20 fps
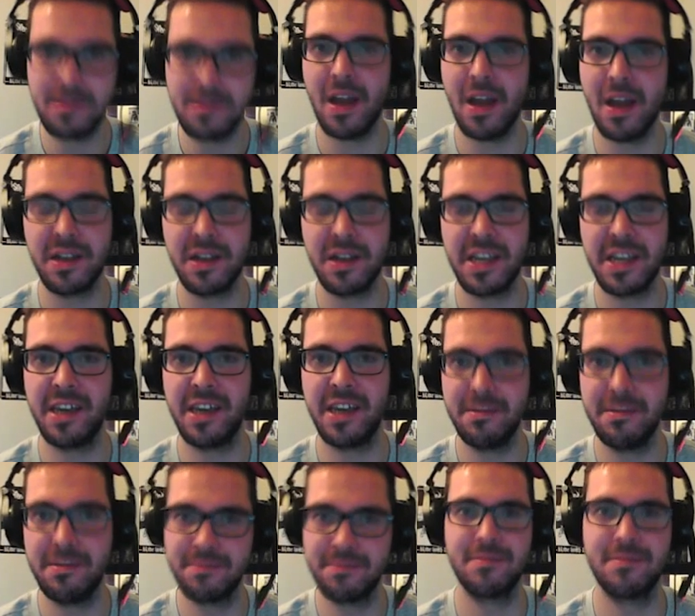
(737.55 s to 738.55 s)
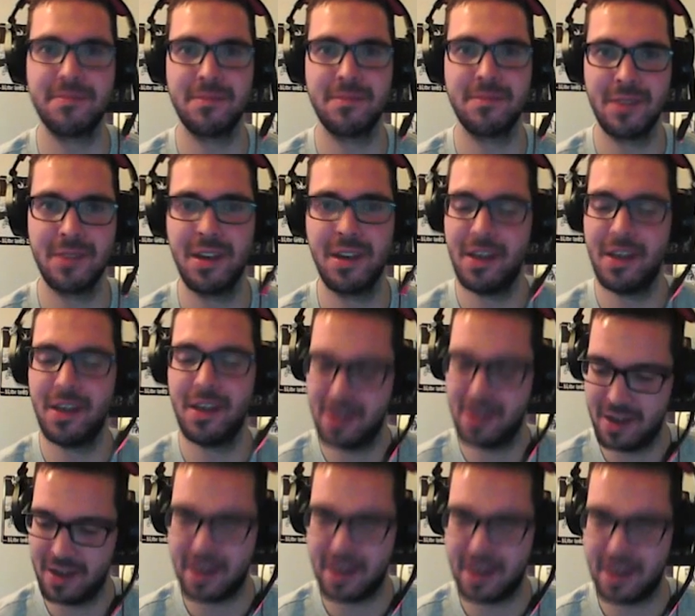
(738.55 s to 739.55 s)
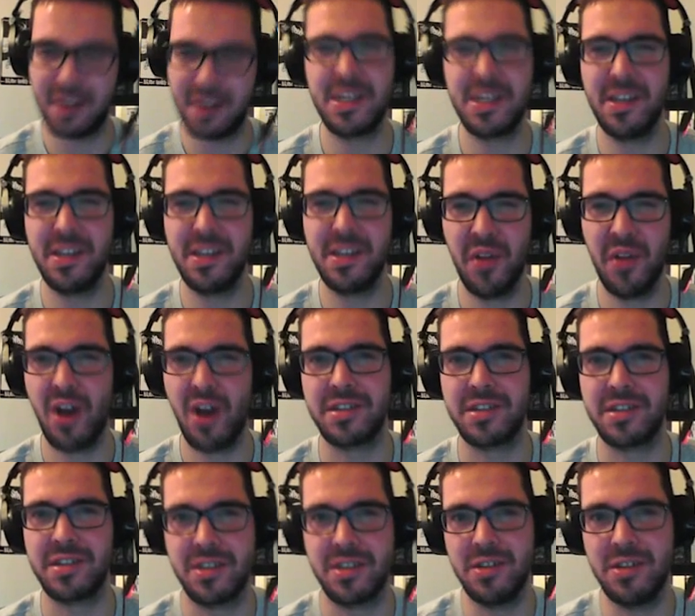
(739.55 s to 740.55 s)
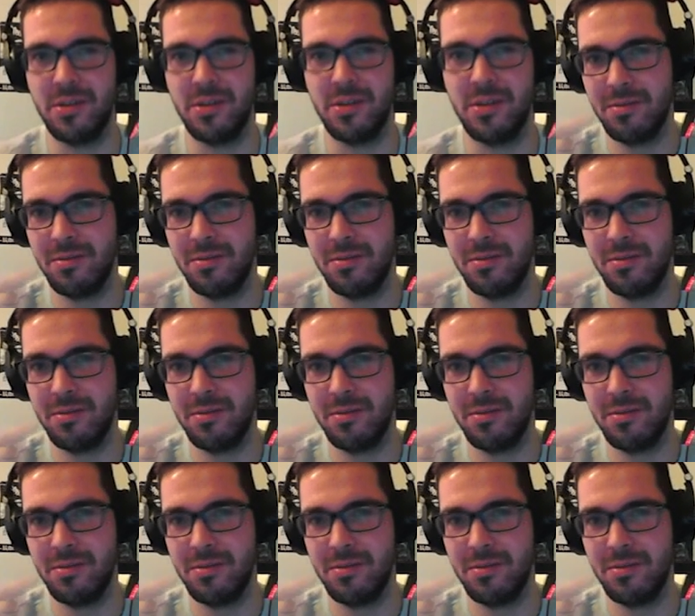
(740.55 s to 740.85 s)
I'll take it. And I'll take the losses too.